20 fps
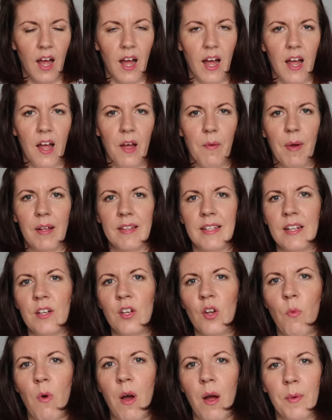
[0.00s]
I
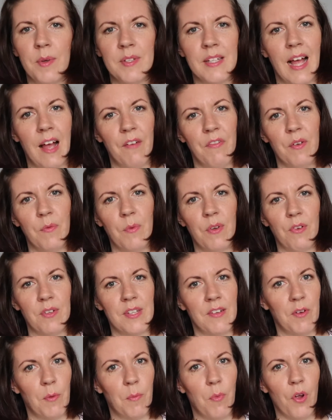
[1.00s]
didn't know what I was having, whether I
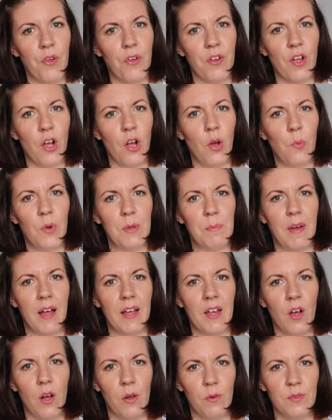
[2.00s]
was having a boy or a girl, with
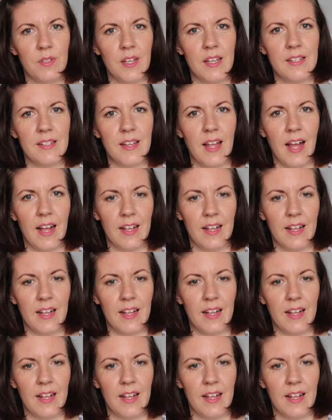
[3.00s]
my oldest,